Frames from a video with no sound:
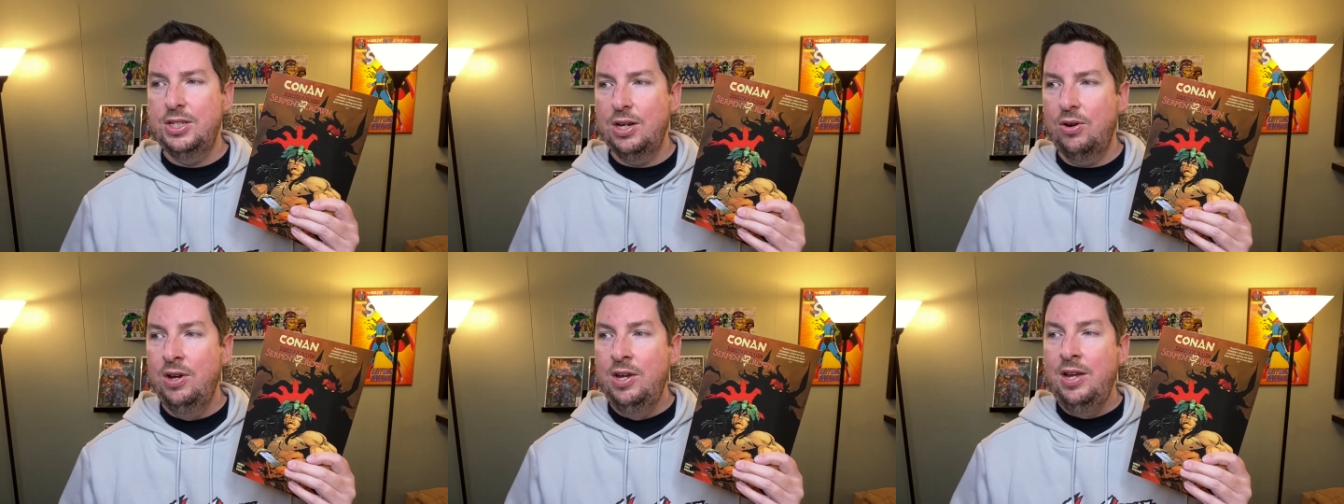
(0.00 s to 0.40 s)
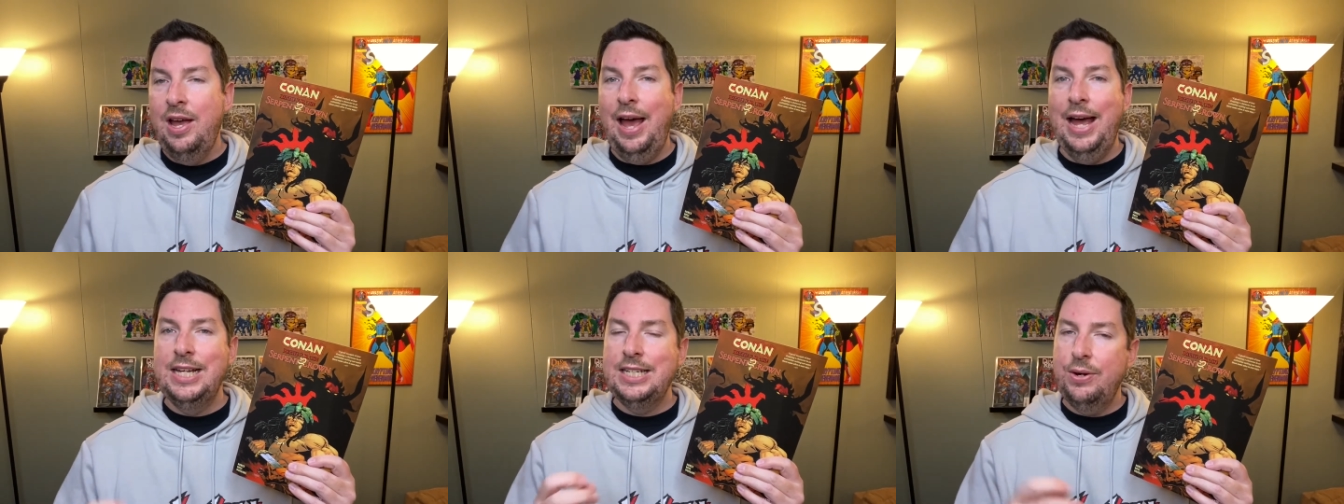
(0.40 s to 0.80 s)
So
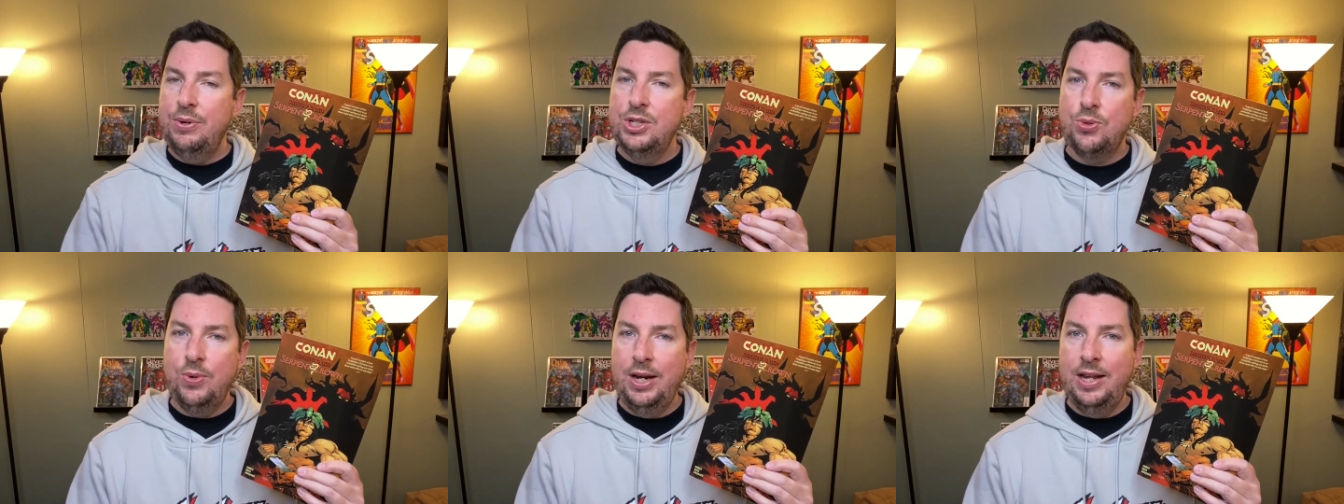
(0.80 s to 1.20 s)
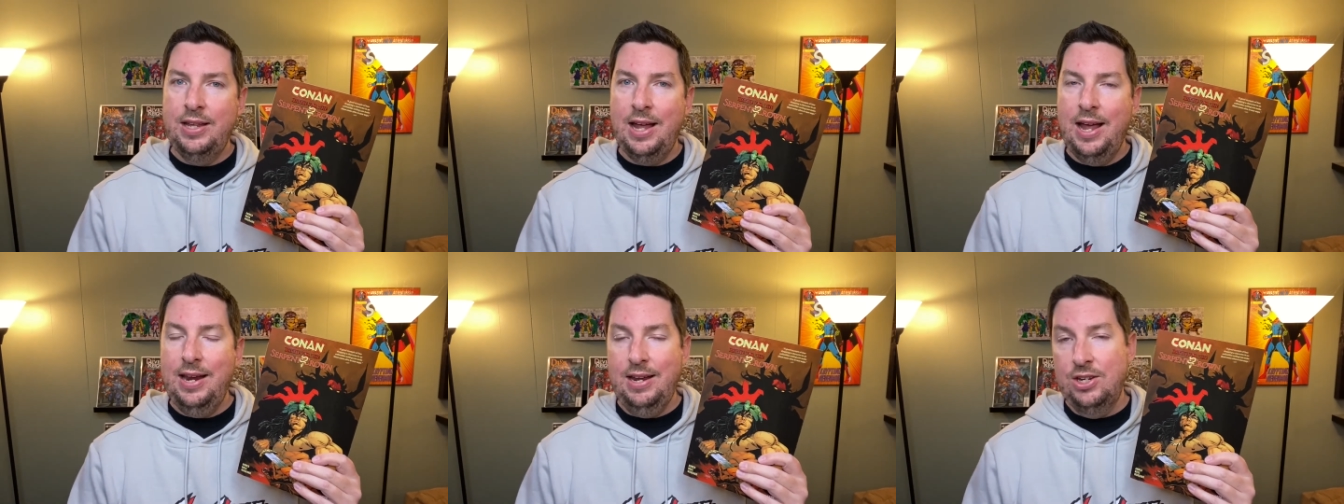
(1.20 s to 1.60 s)
as I was reading
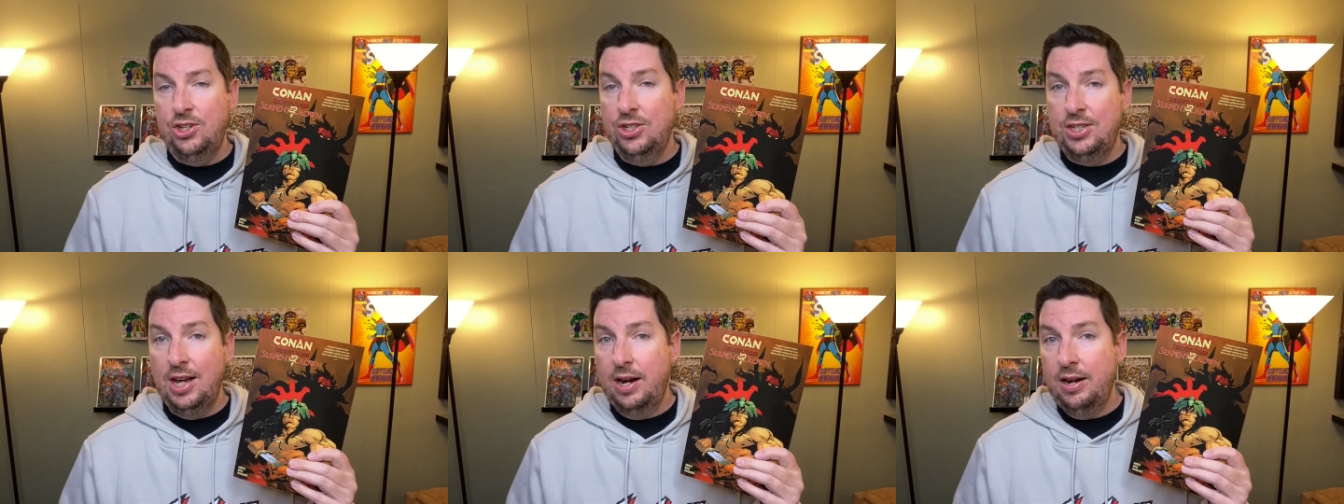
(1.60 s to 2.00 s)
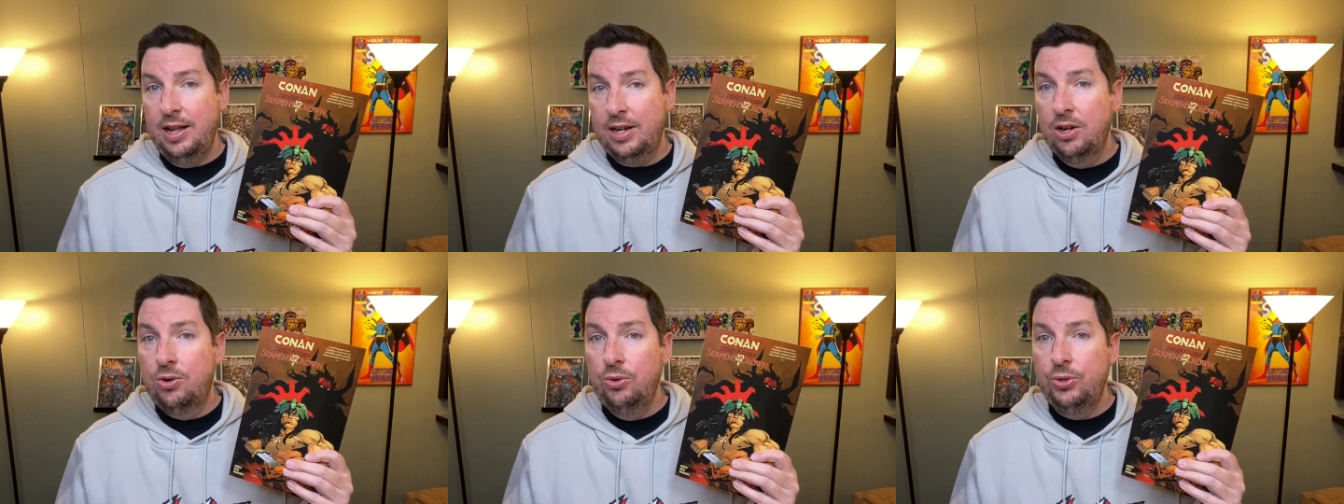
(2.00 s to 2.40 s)
that, it just sounded
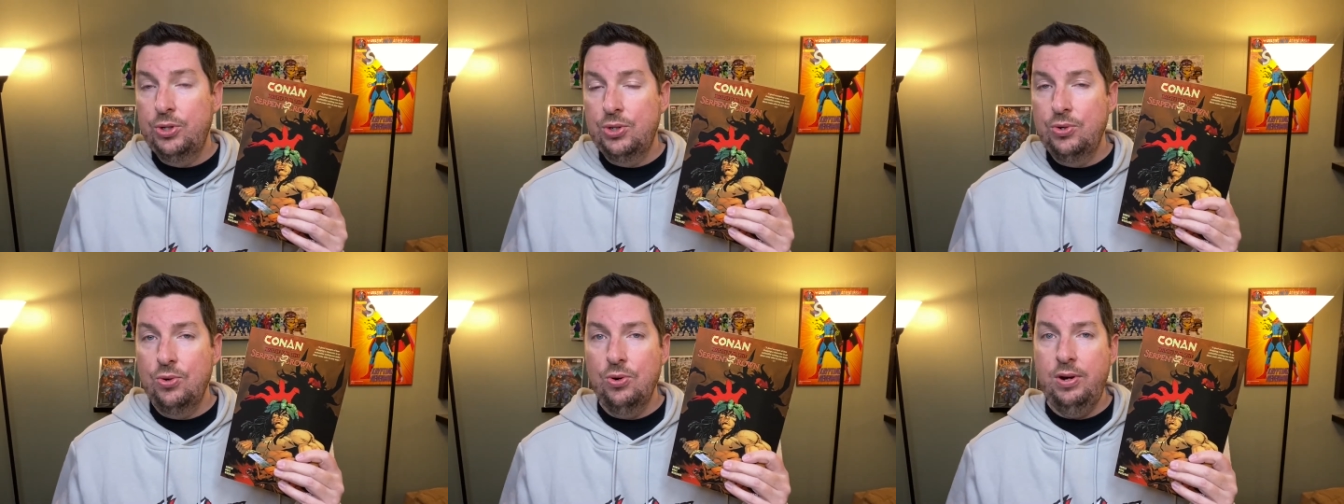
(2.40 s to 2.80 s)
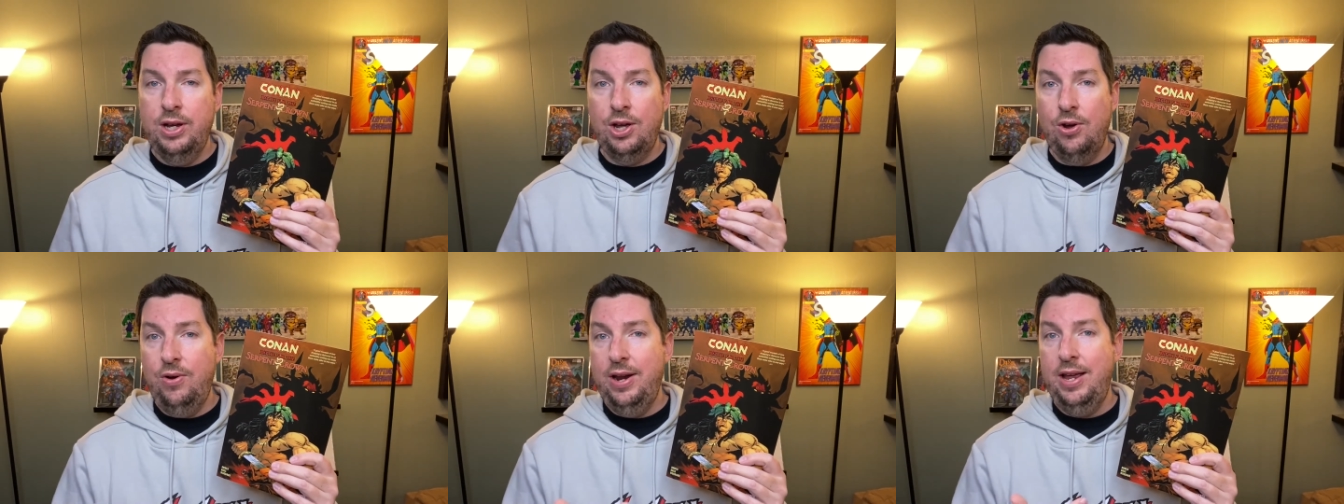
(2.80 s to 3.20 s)
like a cool story.
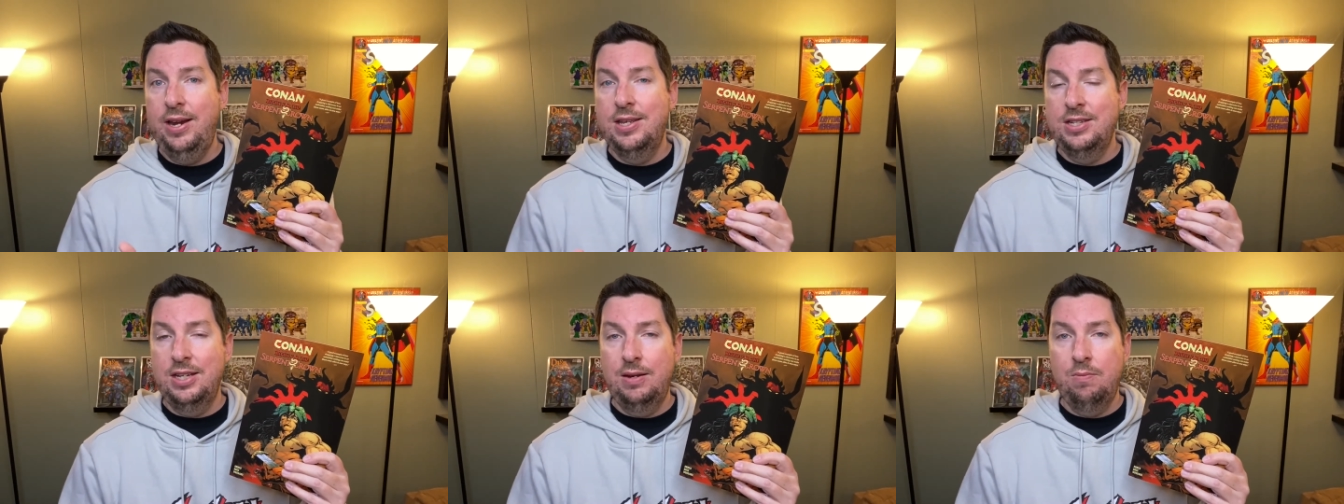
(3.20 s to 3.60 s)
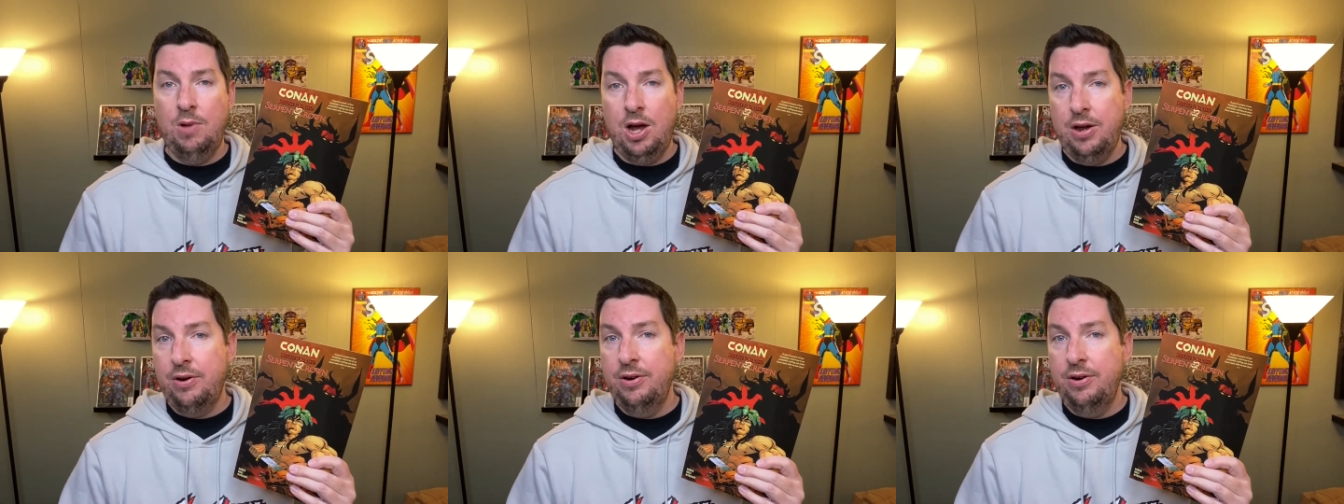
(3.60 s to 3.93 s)
Conan is in modern